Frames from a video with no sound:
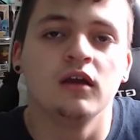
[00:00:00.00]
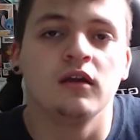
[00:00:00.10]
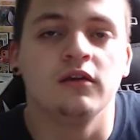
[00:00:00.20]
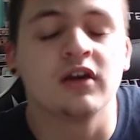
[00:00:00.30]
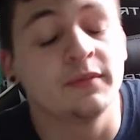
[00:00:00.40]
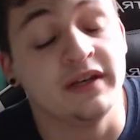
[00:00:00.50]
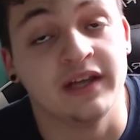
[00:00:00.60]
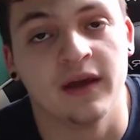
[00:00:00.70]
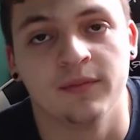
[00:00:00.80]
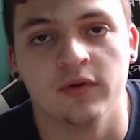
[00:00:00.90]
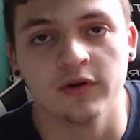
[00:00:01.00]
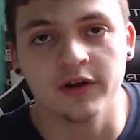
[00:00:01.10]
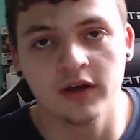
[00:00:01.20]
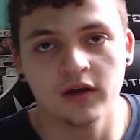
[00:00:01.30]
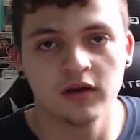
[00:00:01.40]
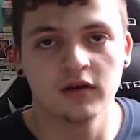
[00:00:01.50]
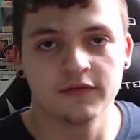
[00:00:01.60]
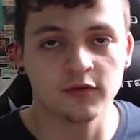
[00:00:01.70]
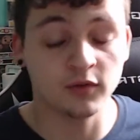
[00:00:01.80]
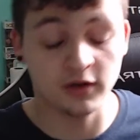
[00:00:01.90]
you gotta be damn bored,
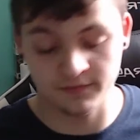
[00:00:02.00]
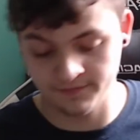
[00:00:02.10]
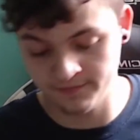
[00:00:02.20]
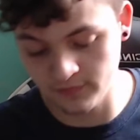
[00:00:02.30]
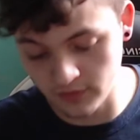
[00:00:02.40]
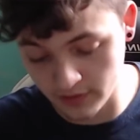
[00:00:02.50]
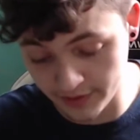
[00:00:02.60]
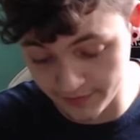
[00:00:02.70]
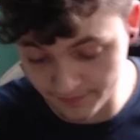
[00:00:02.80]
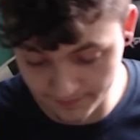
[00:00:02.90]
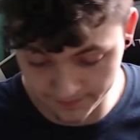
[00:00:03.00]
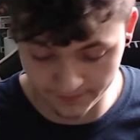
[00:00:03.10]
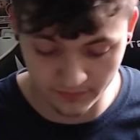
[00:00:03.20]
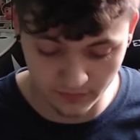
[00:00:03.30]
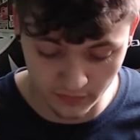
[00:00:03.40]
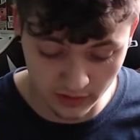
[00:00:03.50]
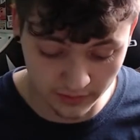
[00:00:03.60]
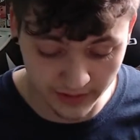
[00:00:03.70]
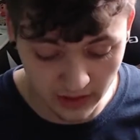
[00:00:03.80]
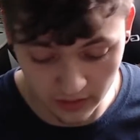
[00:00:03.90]
for one. Okay, you
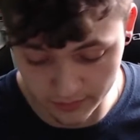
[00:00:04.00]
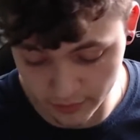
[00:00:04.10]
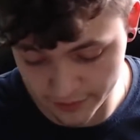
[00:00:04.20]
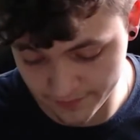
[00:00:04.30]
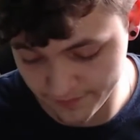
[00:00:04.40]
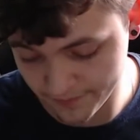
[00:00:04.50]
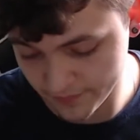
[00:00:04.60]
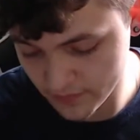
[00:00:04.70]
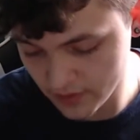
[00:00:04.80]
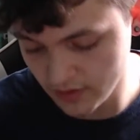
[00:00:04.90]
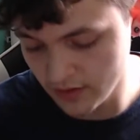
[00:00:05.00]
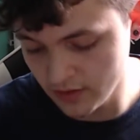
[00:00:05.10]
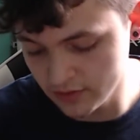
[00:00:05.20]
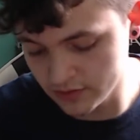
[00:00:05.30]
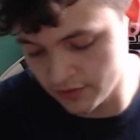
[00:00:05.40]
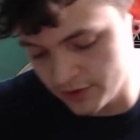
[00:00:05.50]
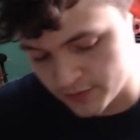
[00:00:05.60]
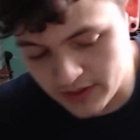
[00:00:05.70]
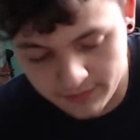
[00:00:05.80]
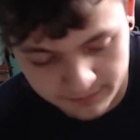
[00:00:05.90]
gotta be hella bored. So here's
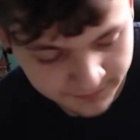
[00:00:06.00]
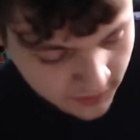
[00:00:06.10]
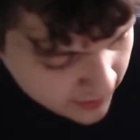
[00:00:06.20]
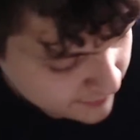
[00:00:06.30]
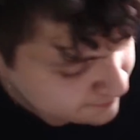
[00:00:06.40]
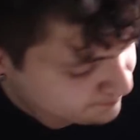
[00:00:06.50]
what happened. All right,